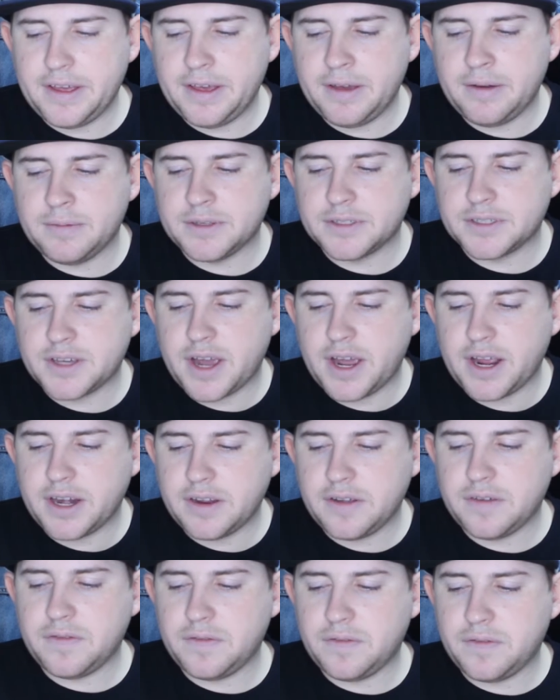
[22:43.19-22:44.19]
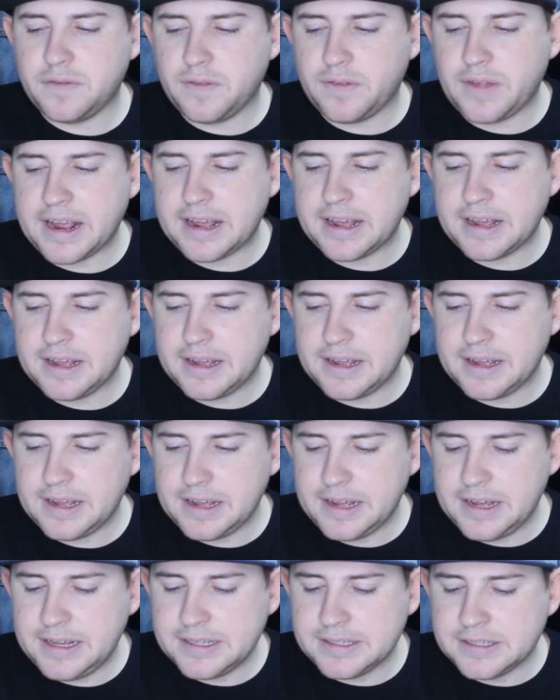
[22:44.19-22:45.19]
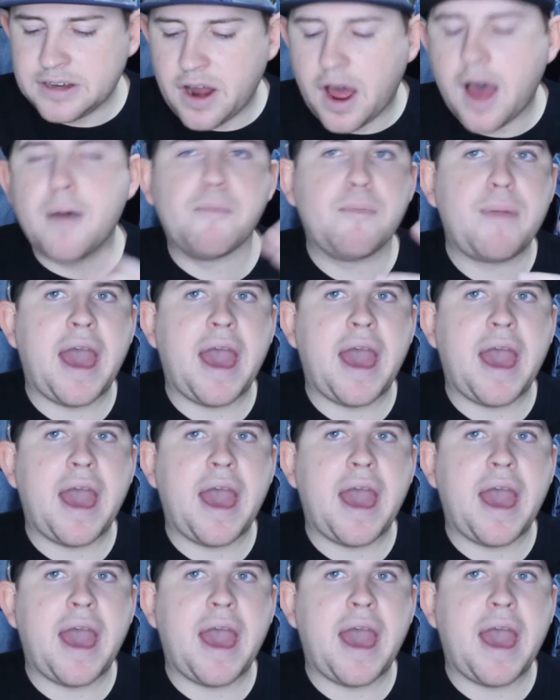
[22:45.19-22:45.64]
it was kind of like, he's not